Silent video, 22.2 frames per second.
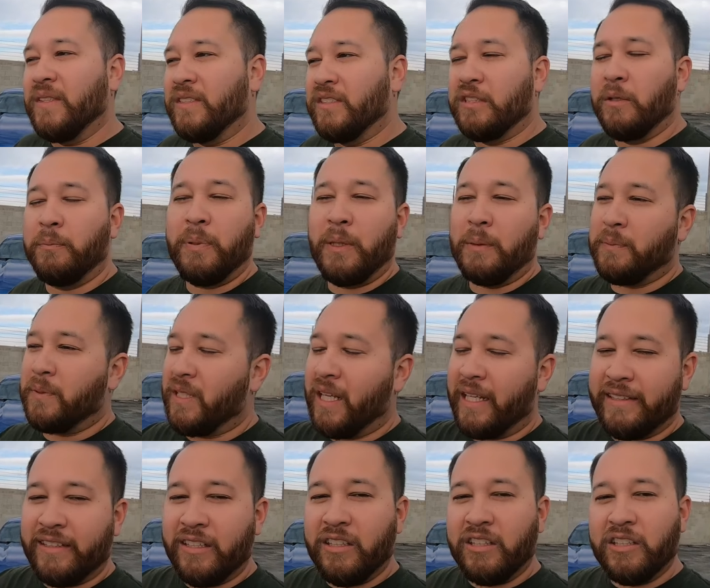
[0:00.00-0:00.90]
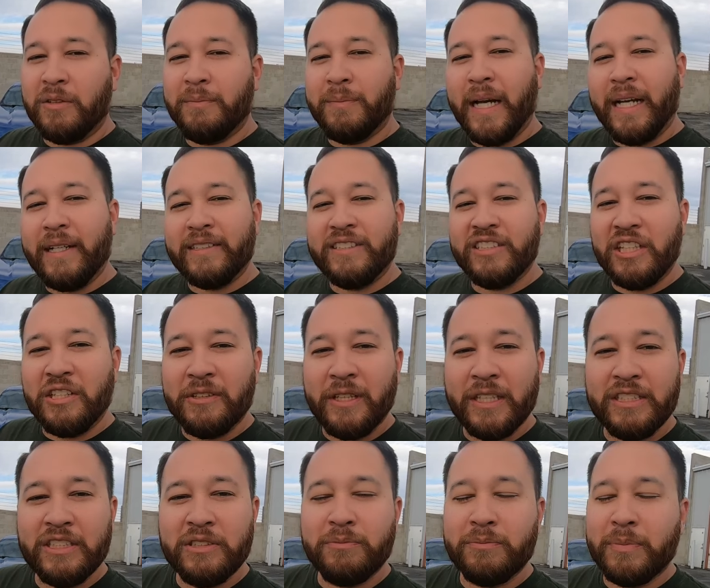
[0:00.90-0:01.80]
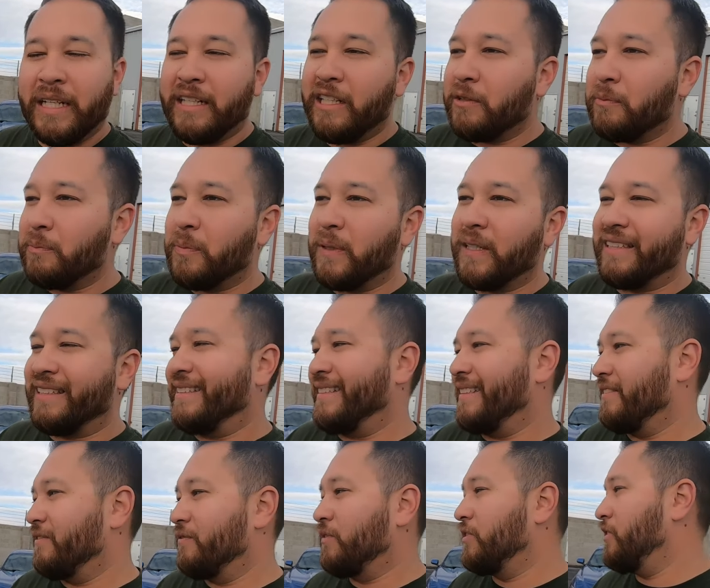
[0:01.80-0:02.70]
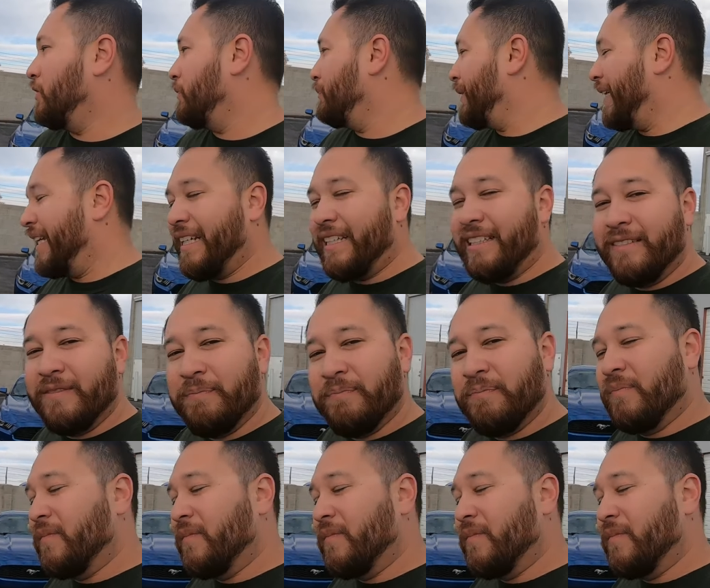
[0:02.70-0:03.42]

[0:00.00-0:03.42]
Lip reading: Some people like the look of my generation better, but to me,